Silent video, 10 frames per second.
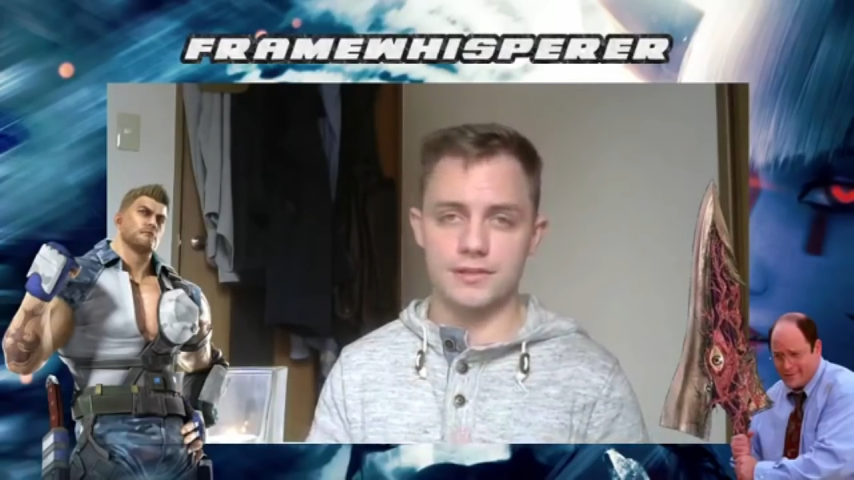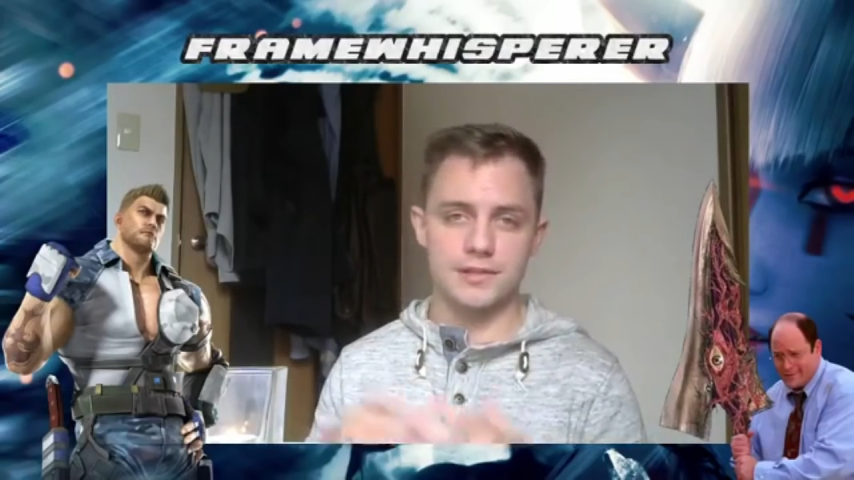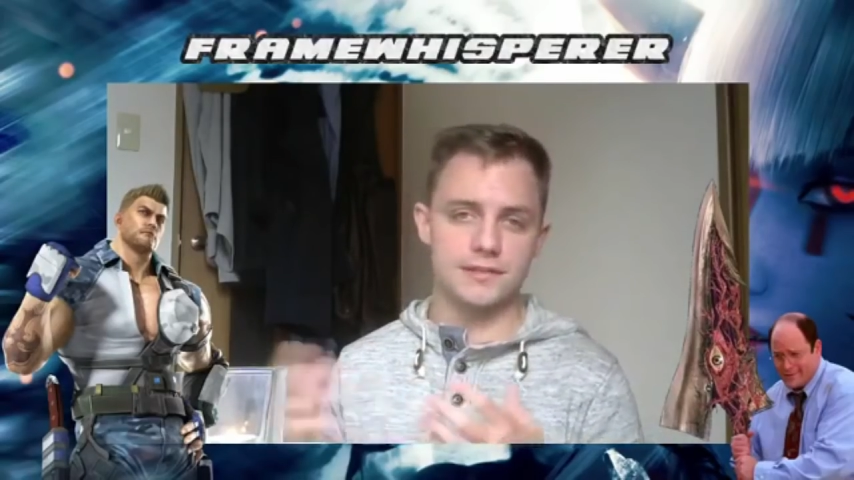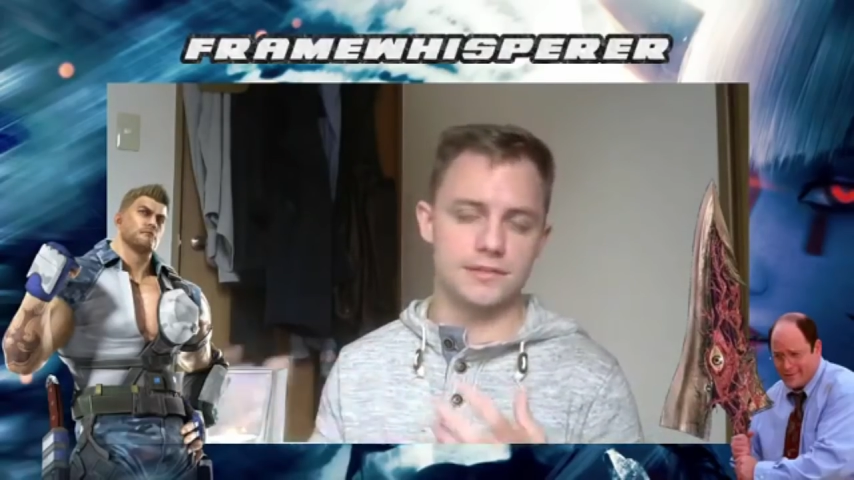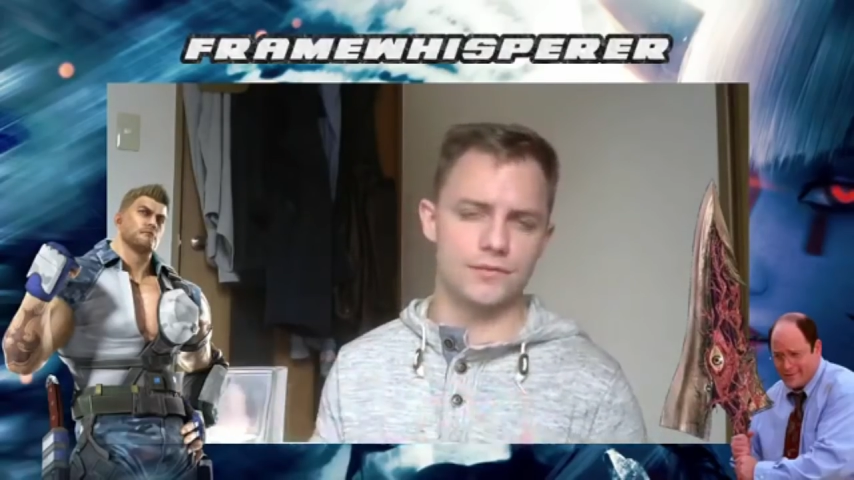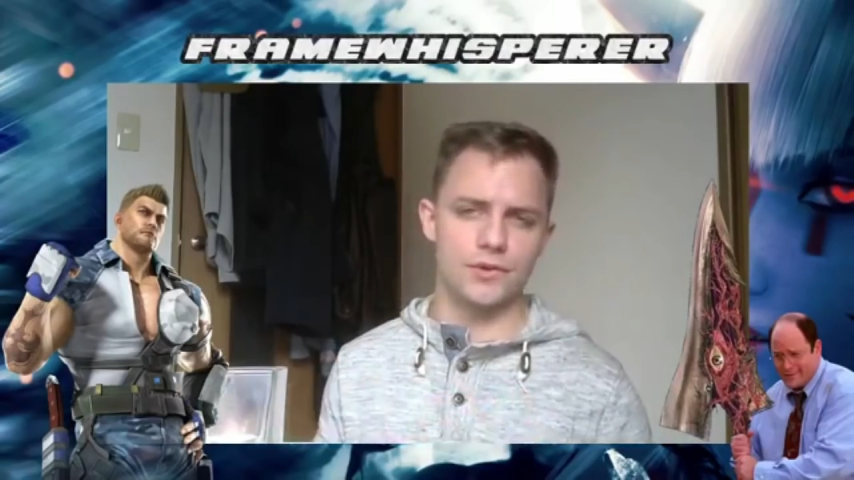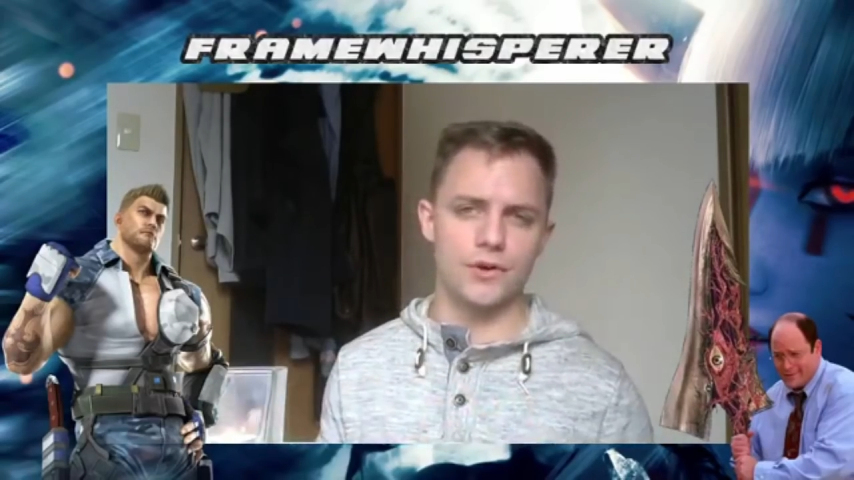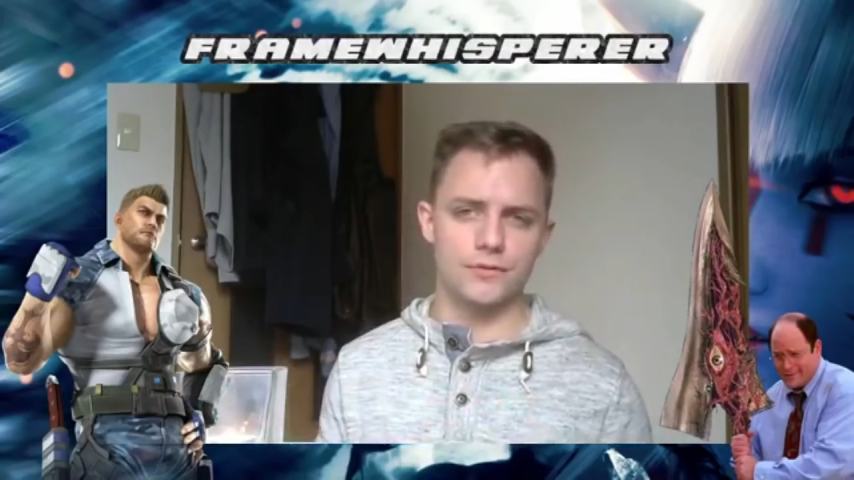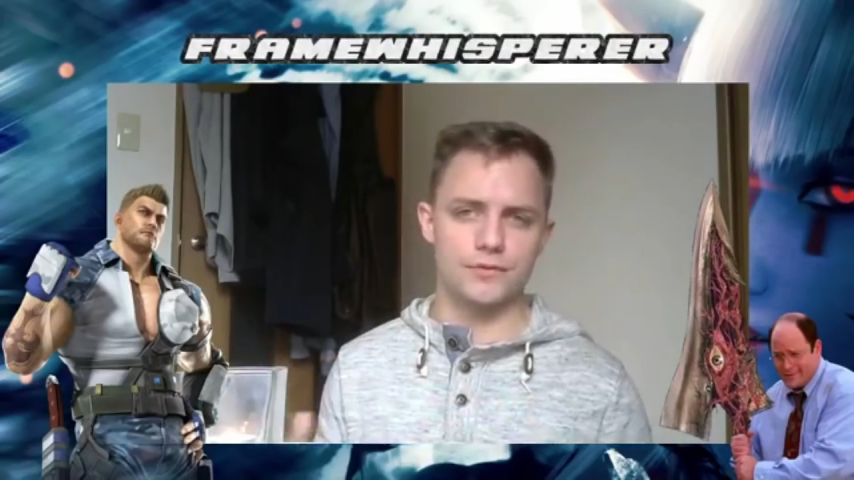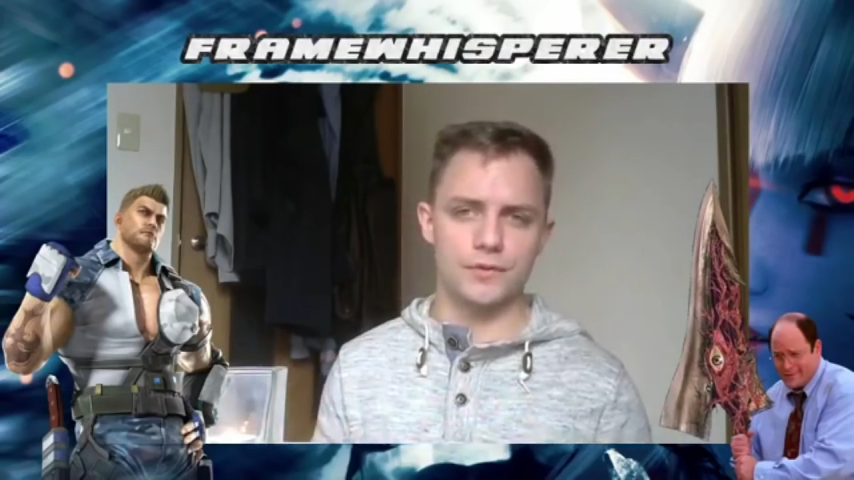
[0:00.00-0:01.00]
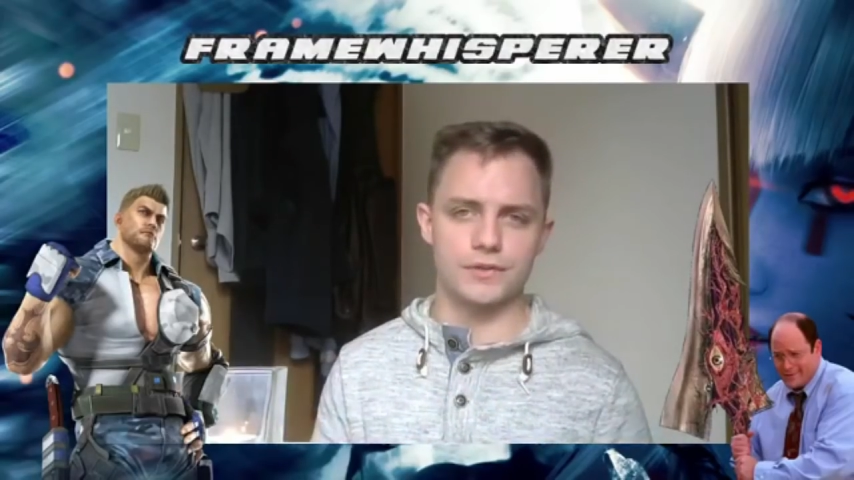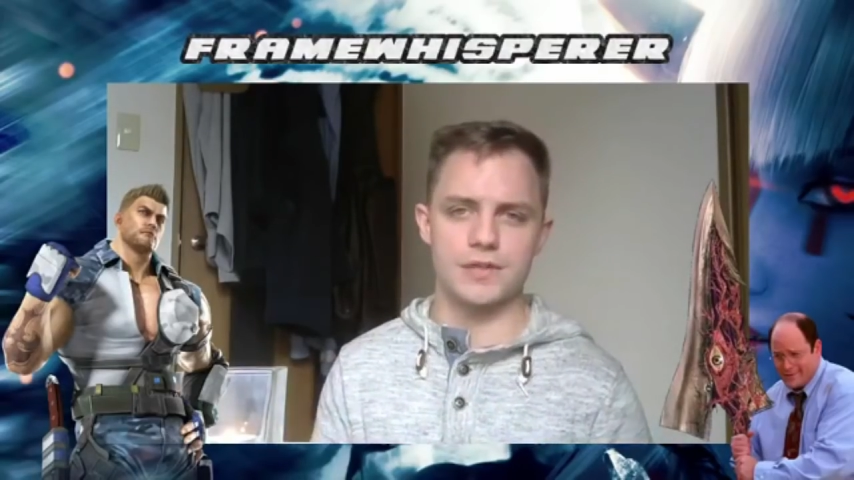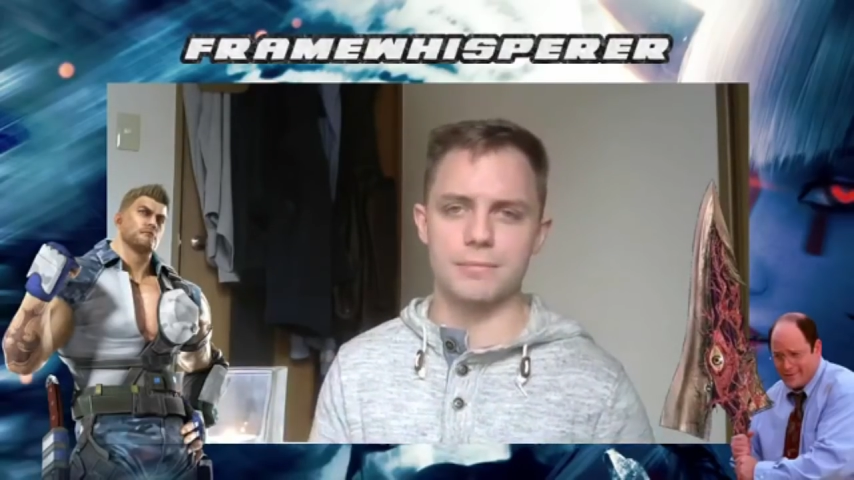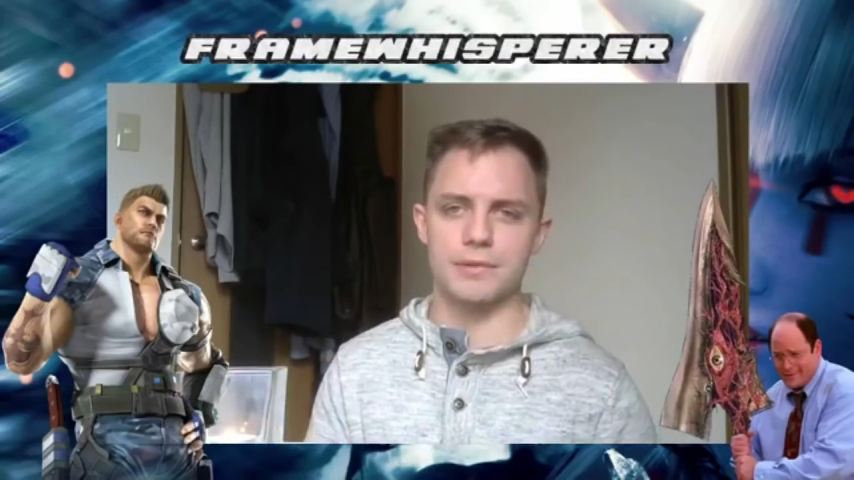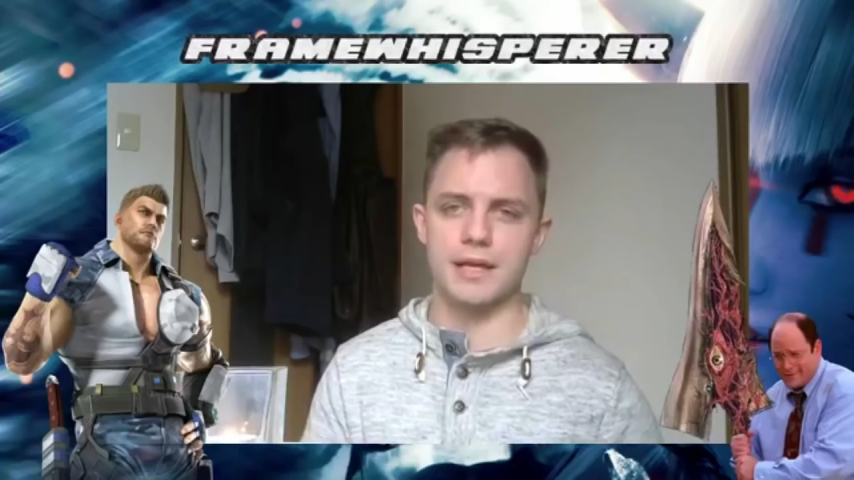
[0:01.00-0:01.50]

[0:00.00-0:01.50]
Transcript: extensive nerfs, for example,